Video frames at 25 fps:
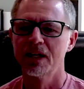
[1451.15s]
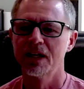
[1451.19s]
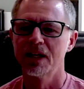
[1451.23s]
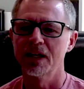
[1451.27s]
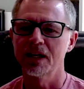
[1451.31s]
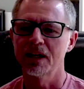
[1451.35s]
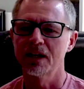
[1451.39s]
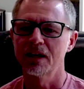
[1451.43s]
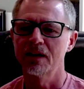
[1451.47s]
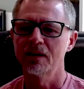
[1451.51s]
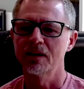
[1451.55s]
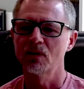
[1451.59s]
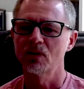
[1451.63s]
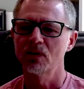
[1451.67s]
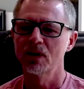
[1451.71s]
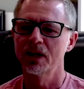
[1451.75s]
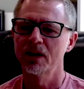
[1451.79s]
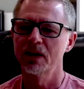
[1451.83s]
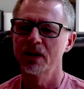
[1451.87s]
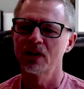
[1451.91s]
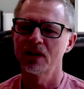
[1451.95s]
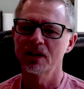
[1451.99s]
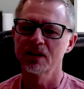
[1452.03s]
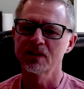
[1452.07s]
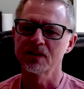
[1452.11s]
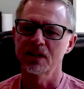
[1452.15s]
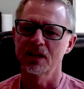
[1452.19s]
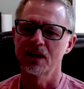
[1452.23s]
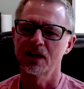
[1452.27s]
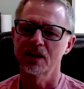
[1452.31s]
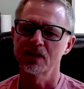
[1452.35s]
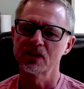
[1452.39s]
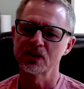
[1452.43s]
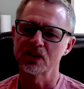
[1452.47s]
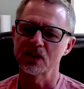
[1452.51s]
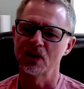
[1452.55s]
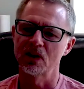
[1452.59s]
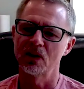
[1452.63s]
And one of the things that I
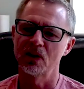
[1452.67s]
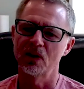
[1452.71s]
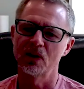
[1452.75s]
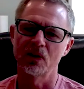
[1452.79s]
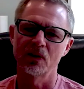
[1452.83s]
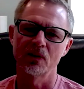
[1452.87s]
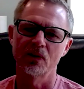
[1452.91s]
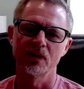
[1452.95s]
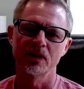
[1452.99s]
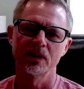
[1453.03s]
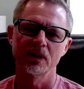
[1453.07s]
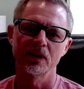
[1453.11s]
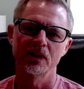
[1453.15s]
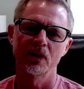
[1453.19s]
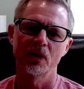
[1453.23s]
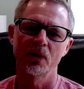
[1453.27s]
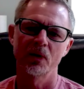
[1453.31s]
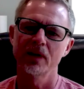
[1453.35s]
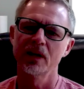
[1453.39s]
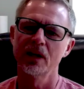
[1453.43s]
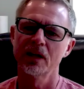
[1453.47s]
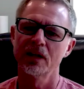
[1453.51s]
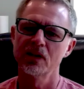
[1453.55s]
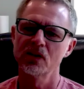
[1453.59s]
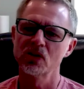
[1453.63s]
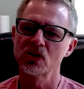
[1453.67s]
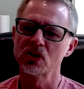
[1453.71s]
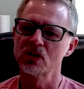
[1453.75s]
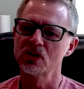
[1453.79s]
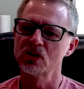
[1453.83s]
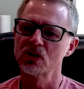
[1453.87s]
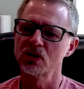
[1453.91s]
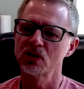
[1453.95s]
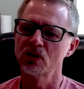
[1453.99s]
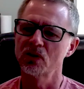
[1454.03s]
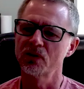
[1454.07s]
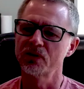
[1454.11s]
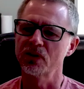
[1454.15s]
saw, you know, in addition
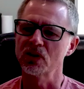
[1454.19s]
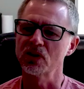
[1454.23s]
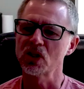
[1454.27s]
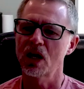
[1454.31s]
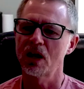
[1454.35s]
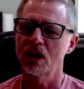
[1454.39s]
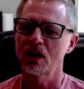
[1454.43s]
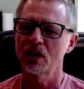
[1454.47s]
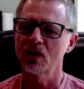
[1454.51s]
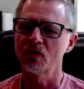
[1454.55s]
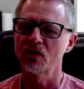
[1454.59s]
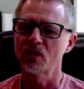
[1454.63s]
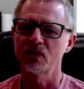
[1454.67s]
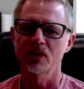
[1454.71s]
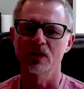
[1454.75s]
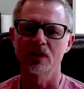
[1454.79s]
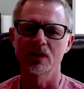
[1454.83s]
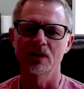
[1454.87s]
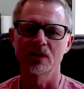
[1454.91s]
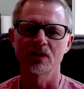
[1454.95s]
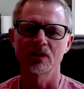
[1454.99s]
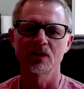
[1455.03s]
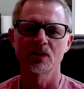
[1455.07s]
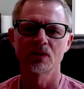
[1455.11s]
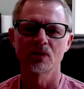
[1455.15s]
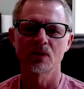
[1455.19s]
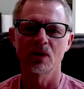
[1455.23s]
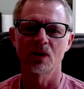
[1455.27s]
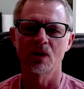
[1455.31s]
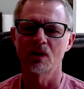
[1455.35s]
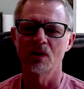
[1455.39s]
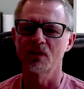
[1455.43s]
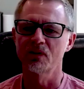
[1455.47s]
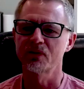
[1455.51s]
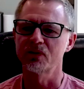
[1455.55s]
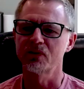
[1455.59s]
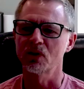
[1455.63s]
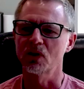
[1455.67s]
to your photography, you
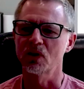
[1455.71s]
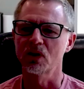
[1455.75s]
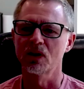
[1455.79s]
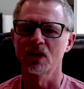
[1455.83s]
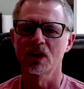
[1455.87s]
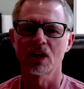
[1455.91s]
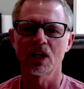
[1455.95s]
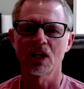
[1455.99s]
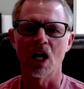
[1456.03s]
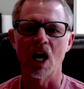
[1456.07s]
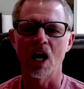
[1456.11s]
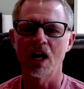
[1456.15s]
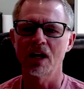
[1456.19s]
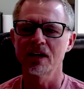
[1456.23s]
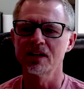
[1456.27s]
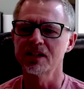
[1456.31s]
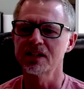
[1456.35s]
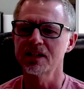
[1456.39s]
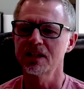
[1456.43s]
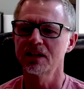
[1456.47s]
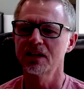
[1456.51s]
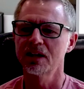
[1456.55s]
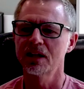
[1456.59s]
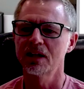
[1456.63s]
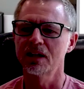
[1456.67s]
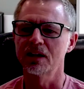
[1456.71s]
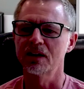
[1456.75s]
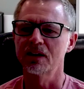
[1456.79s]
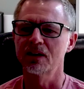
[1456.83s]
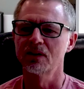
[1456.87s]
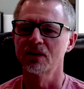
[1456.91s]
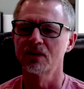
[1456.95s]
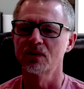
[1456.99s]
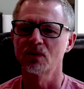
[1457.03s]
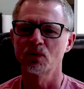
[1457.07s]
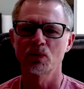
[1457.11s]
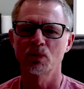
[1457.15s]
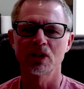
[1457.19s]
offer content
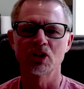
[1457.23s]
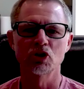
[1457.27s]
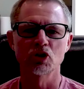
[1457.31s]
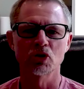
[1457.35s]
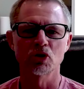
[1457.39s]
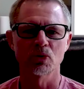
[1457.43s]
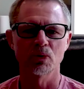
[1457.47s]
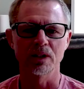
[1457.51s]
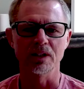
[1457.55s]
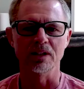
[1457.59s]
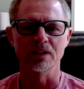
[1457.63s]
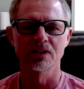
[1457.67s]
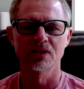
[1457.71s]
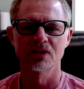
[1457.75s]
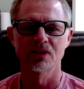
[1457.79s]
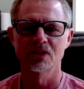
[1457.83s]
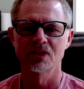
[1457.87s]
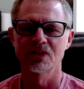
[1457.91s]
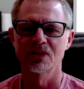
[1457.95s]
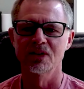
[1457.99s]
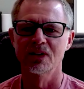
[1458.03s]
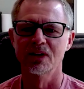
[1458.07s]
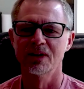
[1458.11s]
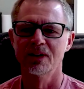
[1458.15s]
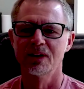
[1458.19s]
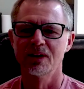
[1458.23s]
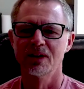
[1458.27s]
retreats